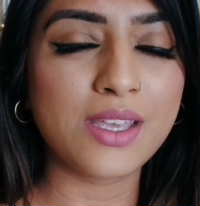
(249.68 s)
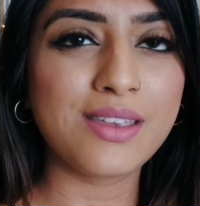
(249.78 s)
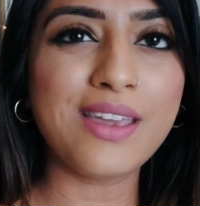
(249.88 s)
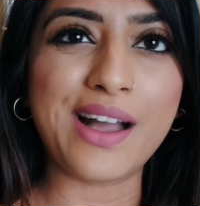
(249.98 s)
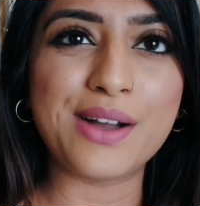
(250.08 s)

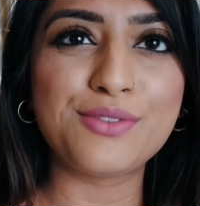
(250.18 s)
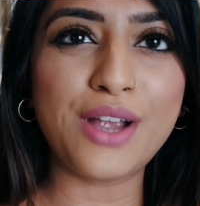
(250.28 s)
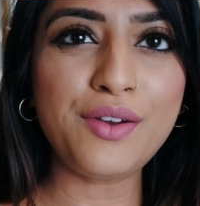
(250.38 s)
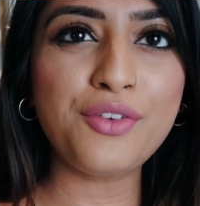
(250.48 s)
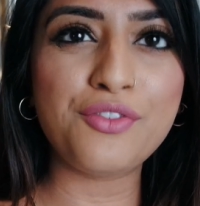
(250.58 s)
Yeah,
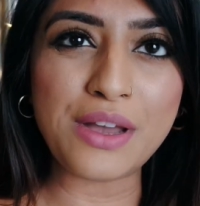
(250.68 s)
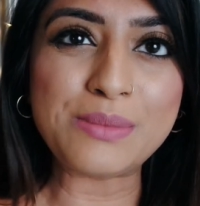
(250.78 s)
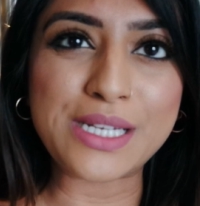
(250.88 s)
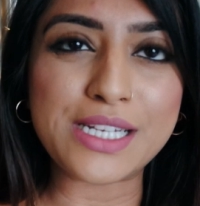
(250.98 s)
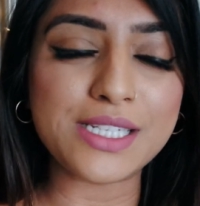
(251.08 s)
very
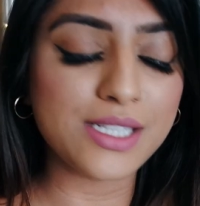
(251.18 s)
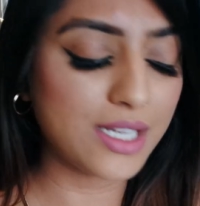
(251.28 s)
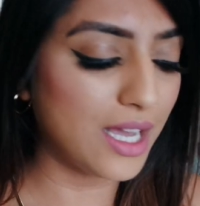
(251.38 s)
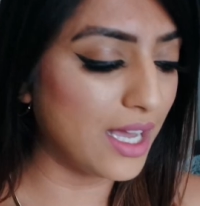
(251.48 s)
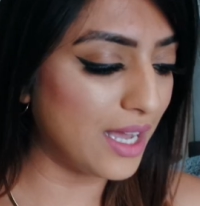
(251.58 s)
feminine.
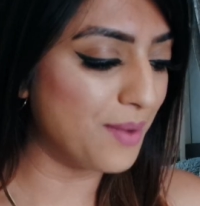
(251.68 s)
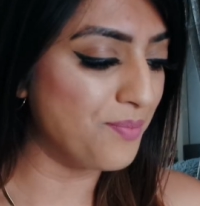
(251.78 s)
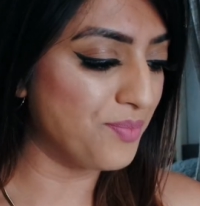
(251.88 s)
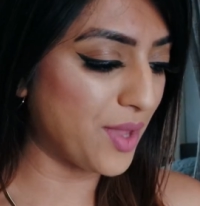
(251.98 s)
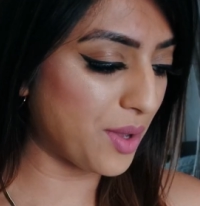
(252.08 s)

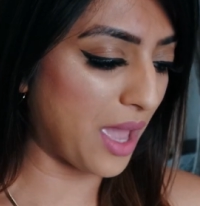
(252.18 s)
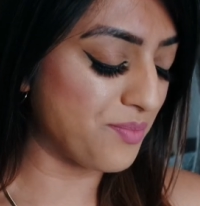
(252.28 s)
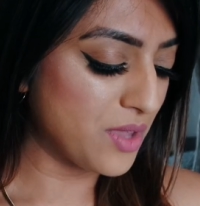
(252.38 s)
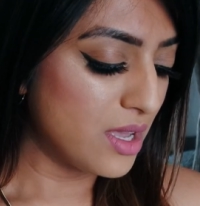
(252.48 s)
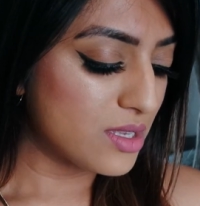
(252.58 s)

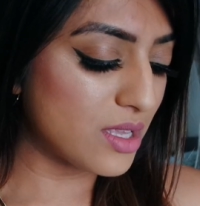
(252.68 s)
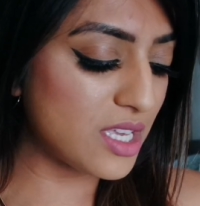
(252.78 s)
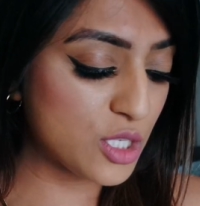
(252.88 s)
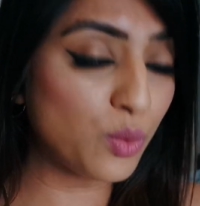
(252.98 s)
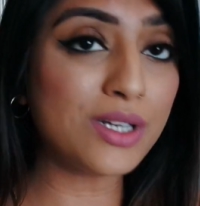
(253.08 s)
Okay, so
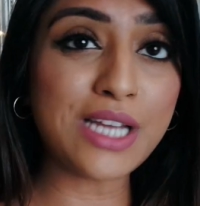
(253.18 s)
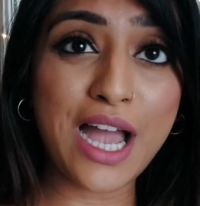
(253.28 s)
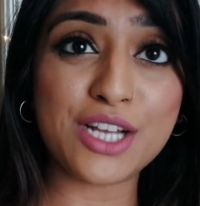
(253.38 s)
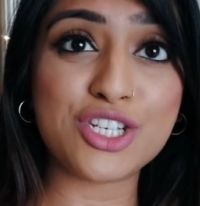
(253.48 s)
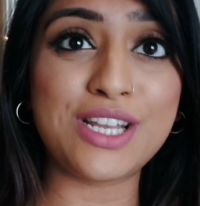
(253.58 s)
this one
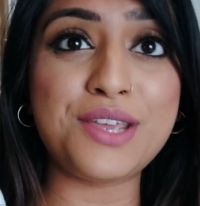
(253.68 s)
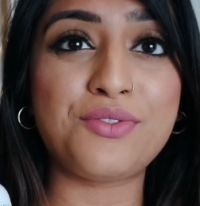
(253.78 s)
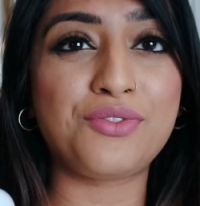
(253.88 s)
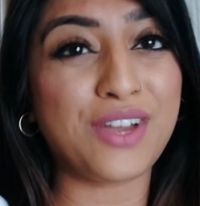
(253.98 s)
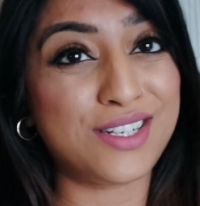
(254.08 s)
actually
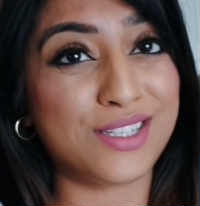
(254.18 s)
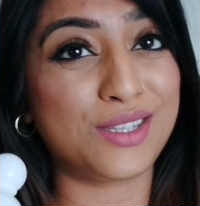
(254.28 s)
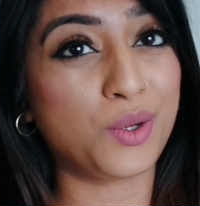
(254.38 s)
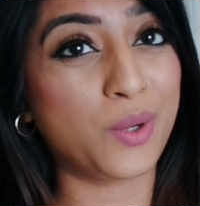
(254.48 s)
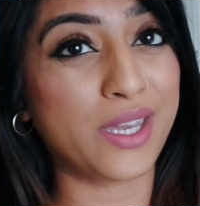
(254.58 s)

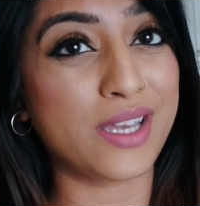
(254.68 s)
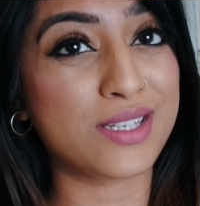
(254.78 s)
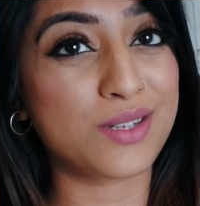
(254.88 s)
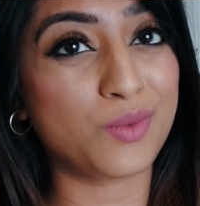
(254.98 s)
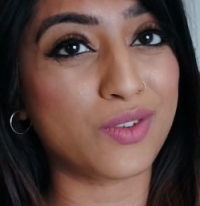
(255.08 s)
faded the
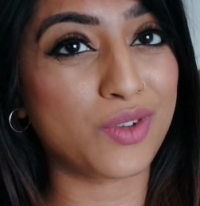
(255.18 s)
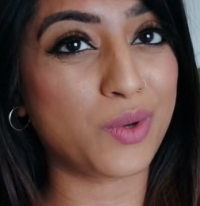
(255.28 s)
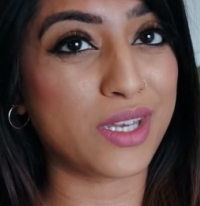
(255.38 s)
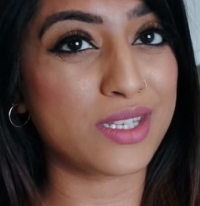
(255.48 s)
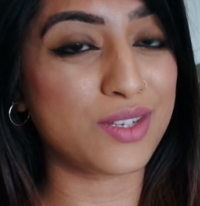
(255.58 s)
quickest, one of the
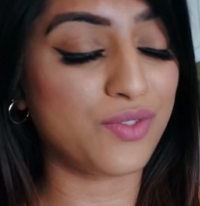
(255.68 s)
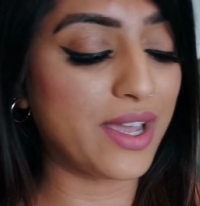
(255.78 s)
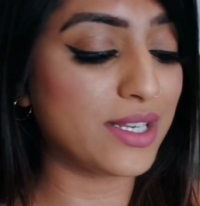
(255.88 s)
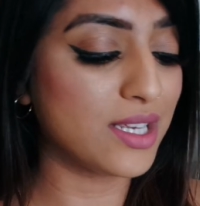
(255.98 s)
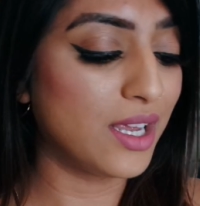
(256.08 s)
quickest to
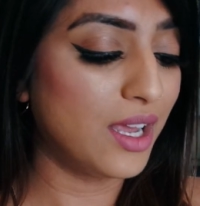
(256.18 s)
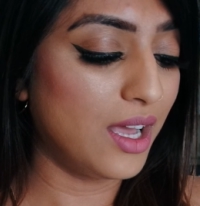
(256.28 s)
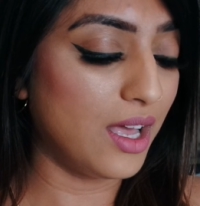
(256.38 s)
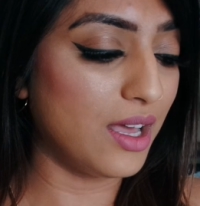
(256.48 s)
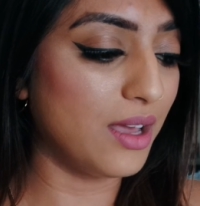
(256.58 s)
fade.
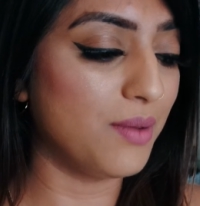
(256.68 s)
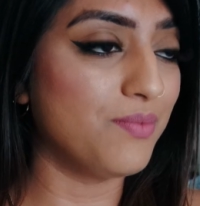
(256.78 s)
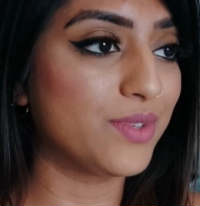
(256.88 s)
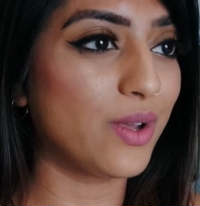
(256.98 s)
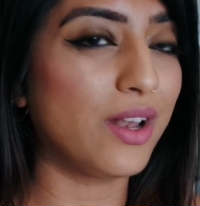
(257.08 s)

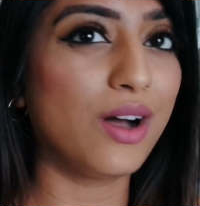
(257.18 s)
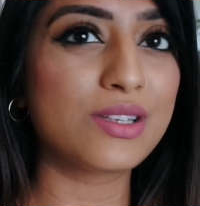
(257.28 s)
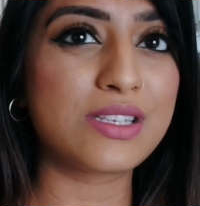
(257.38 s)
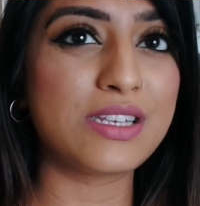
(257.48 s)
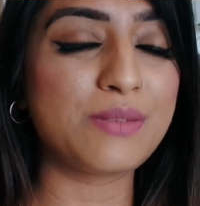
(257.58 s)
So it
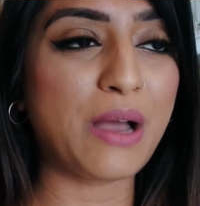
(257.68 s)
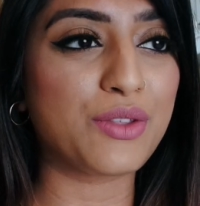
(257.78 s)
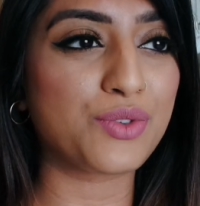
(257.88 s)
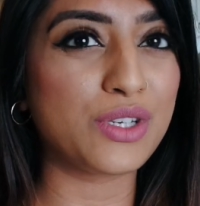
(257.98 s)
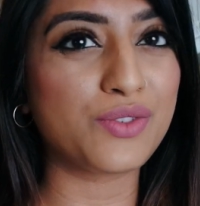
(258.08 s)
lasted
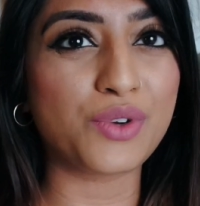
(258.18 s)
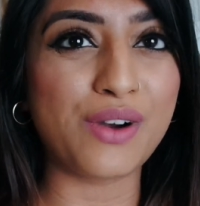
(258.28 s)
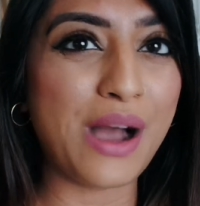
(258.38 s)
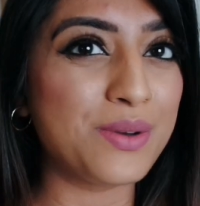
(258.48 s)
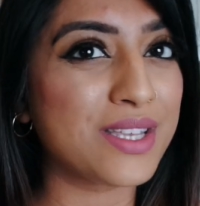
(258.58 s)
about 3 to 4
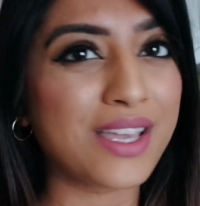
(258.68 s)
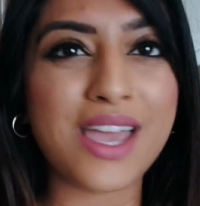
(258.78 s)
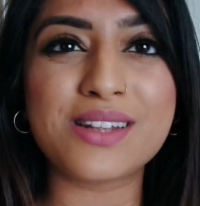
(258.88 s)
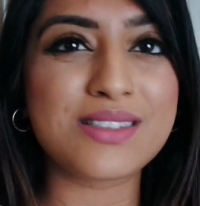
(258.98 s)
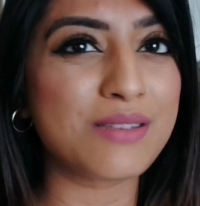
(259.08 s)
hours,
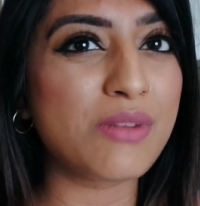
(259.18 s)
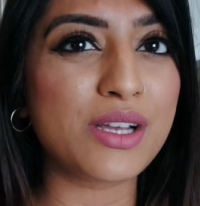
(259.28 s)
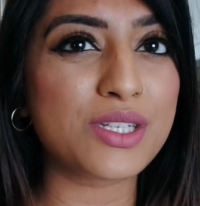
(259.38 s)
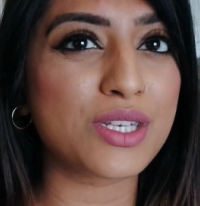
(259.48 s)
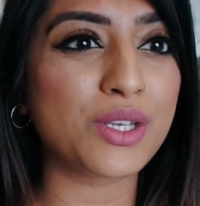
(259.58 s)
again
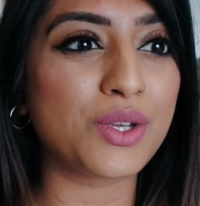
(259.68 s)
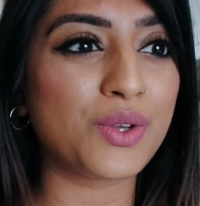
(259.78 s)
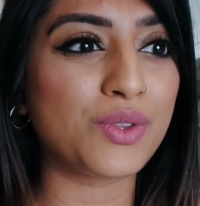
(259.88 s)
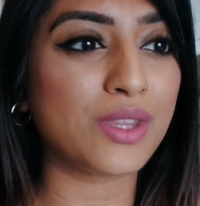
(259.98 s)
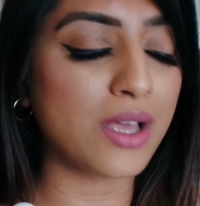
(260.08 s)
similar
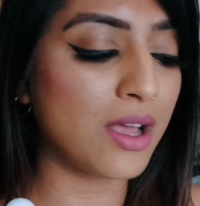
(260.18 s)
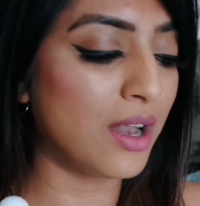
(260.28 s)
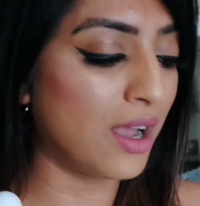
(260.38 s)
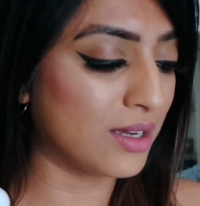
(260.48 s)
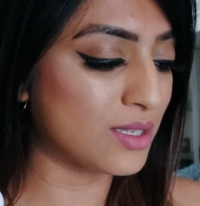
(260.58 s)
to the
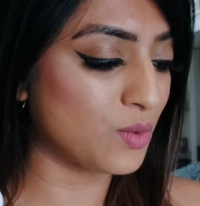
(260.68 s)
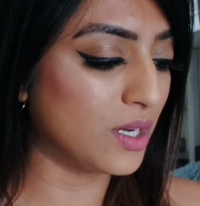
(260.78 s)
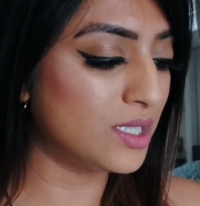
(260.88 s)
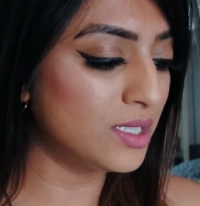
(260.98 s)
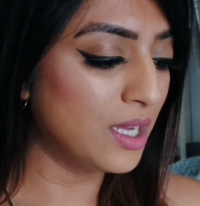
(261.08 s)
last
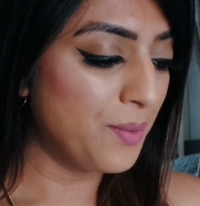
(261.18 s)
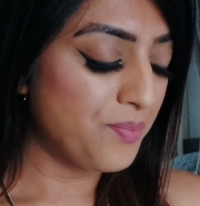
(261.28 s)
one.